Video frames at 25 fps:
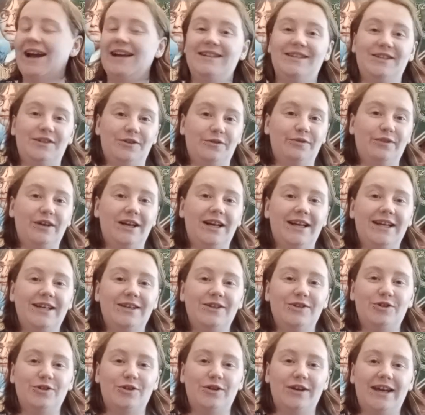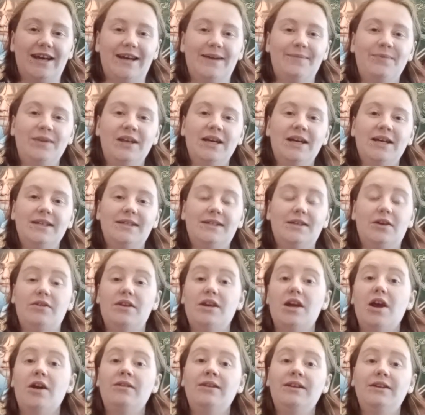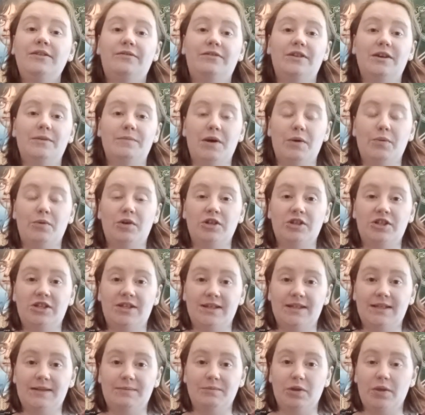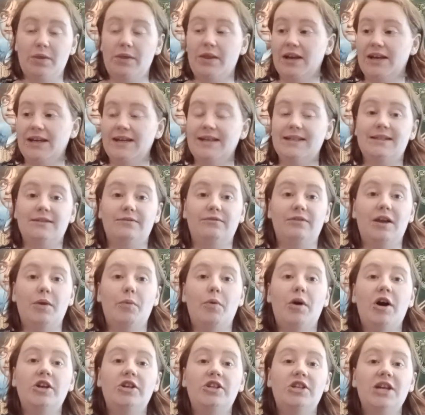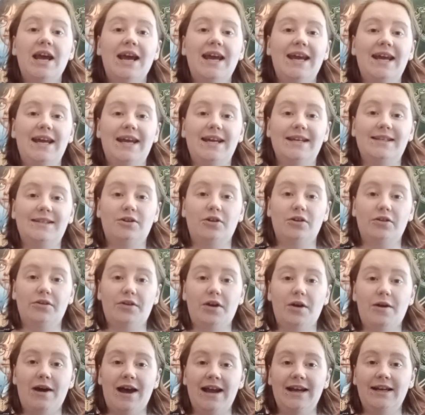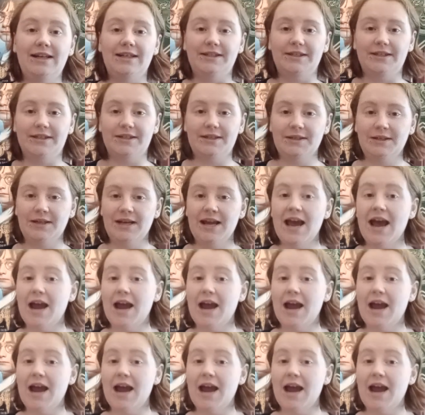I do really enjoy it. So the only film I watched this month, and it is a rewatch, is Cutthroat Island.